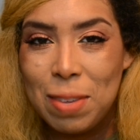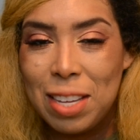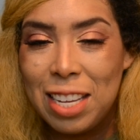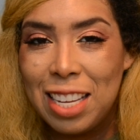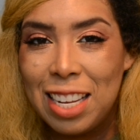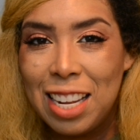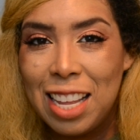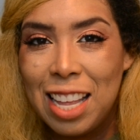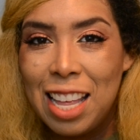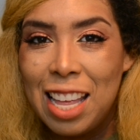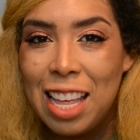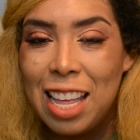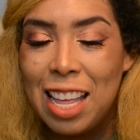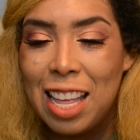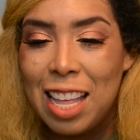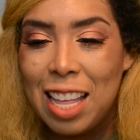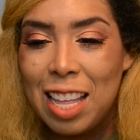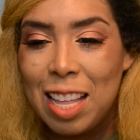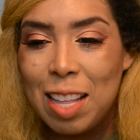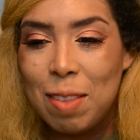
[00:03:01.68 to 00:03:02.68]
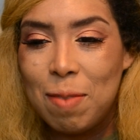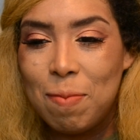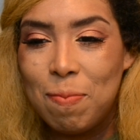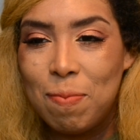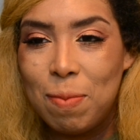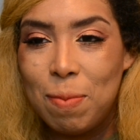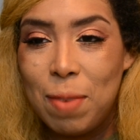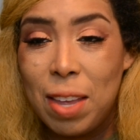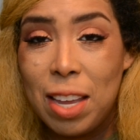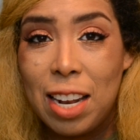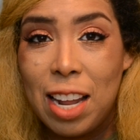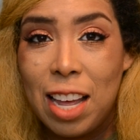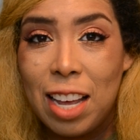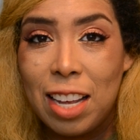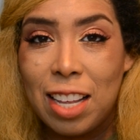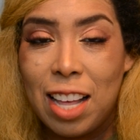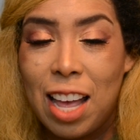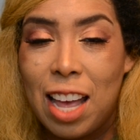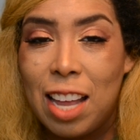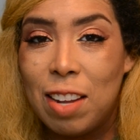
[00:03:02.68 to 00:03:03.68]
mean. And
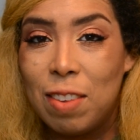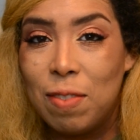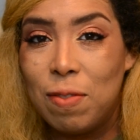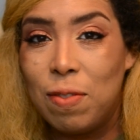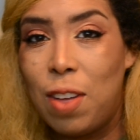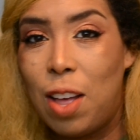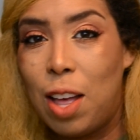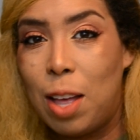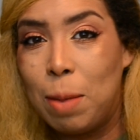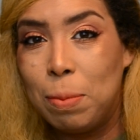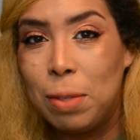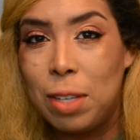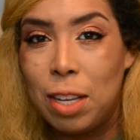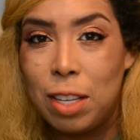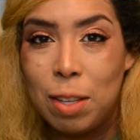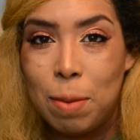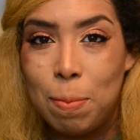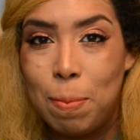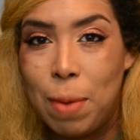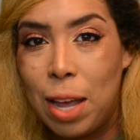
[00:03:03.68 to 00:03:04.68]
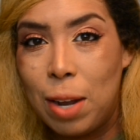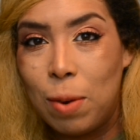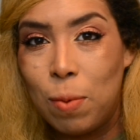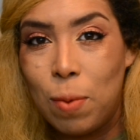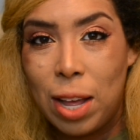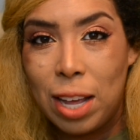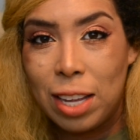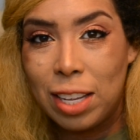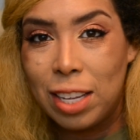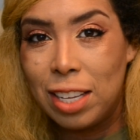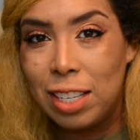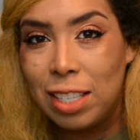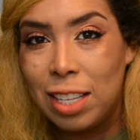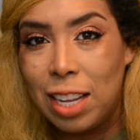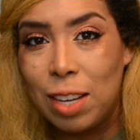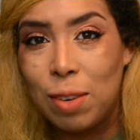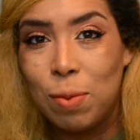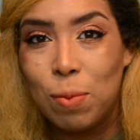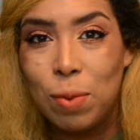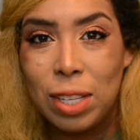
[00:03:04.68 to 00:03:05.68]
I kind of hopped on the bandwagon
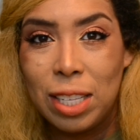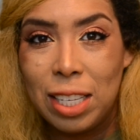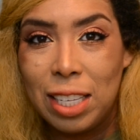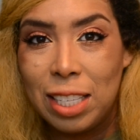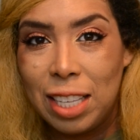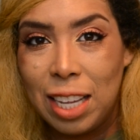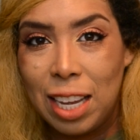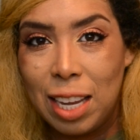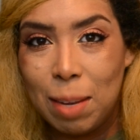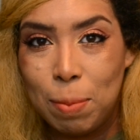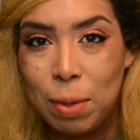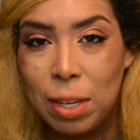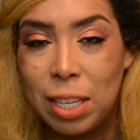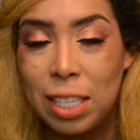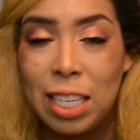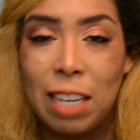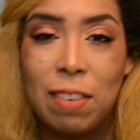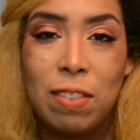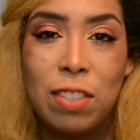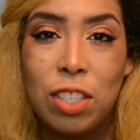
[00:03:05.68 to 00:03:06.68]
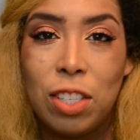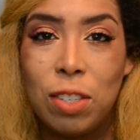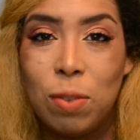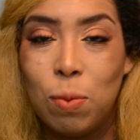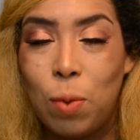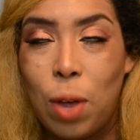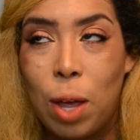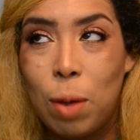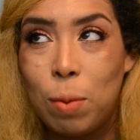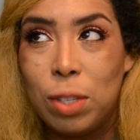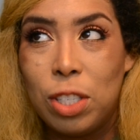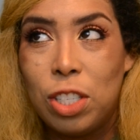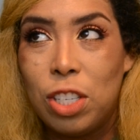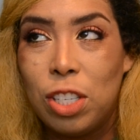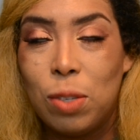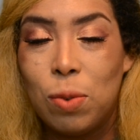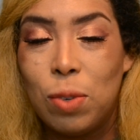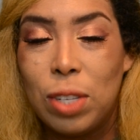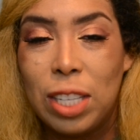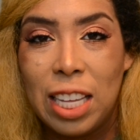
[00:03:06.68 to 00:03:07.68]
like really late because I was
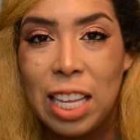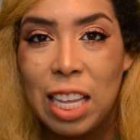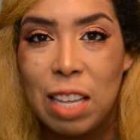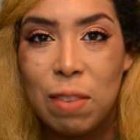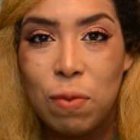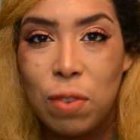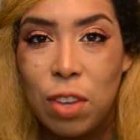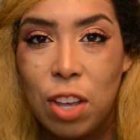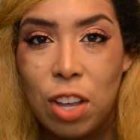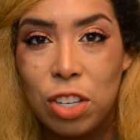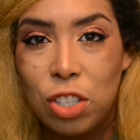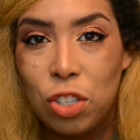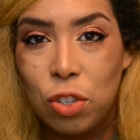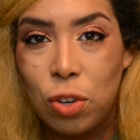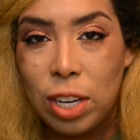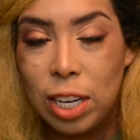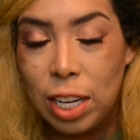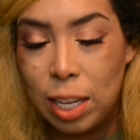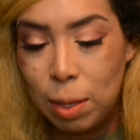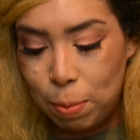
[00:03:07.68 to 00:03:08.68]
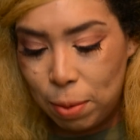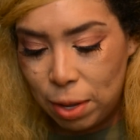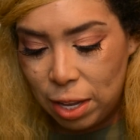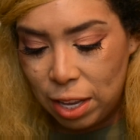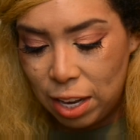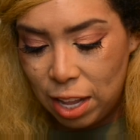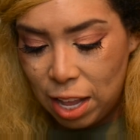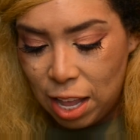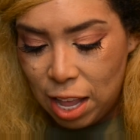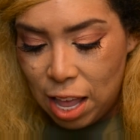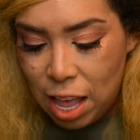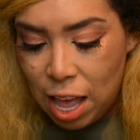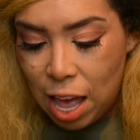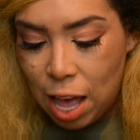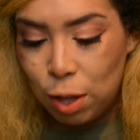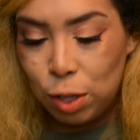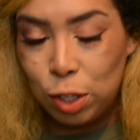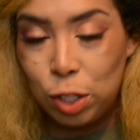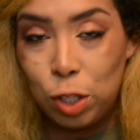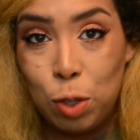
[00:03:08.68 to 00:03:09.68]
just really iffy on joining, but
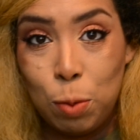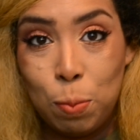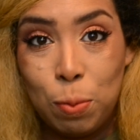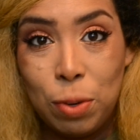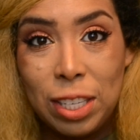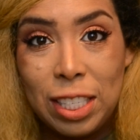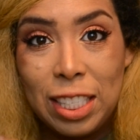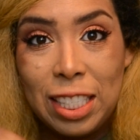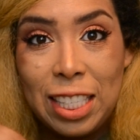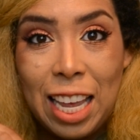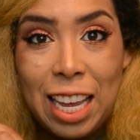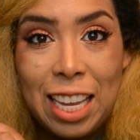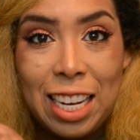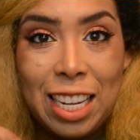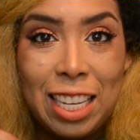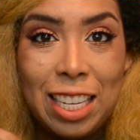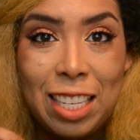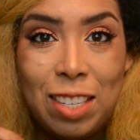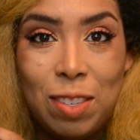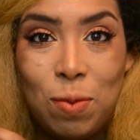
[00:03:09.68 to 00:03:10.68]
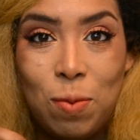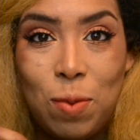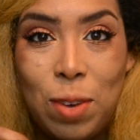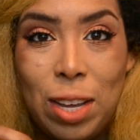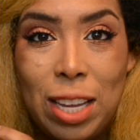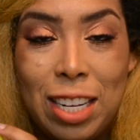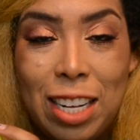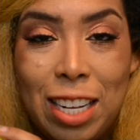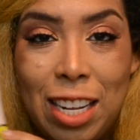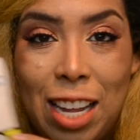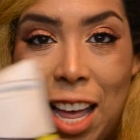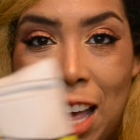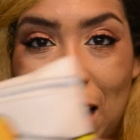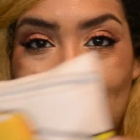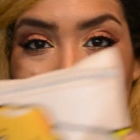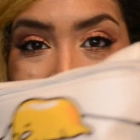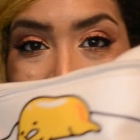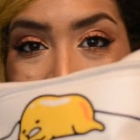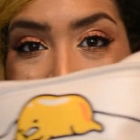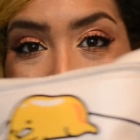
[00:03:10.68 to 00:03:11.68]
I was super excited when
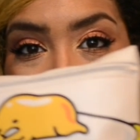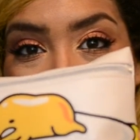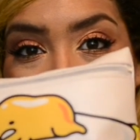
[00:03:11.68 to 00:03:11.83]
I saw